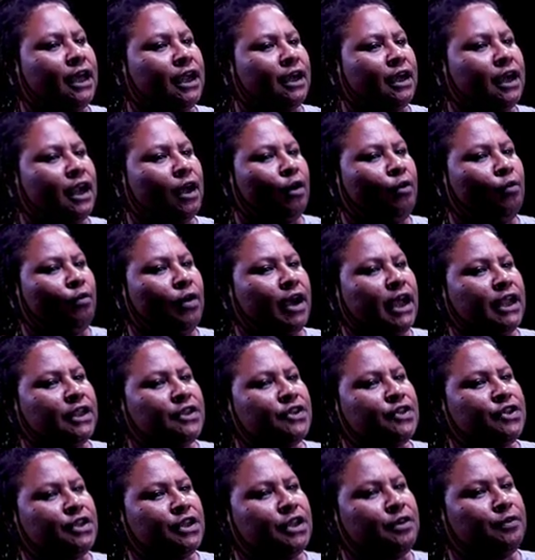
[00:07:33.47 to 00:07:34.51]
Now
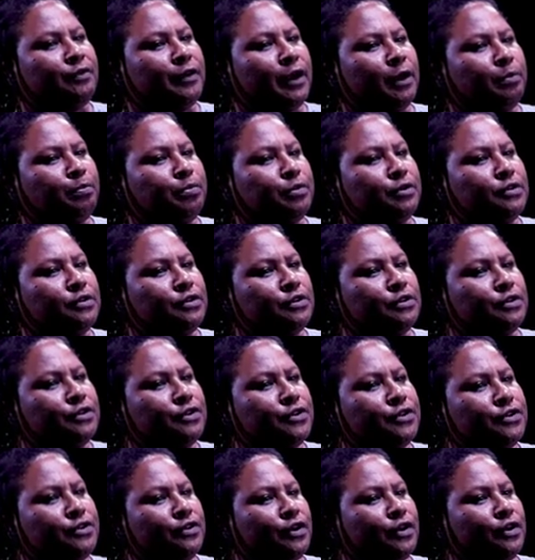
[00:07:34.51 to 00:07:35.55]
watch, if I put 2
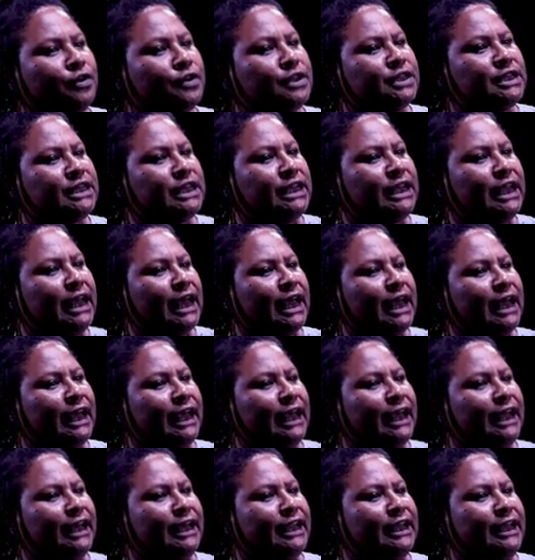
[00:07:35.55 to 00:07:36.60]
strokes here,
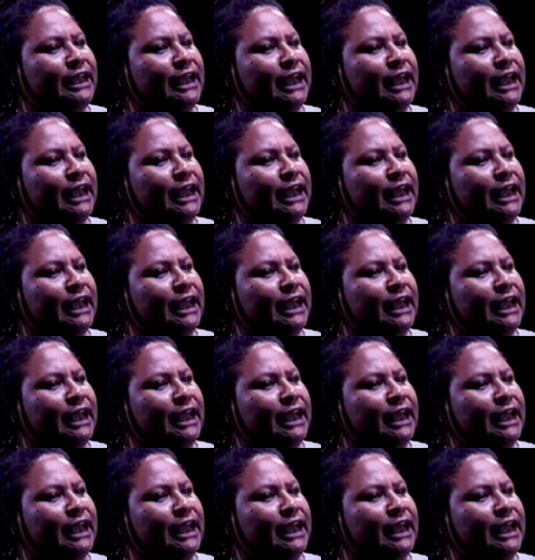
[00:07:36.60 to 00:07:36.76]
and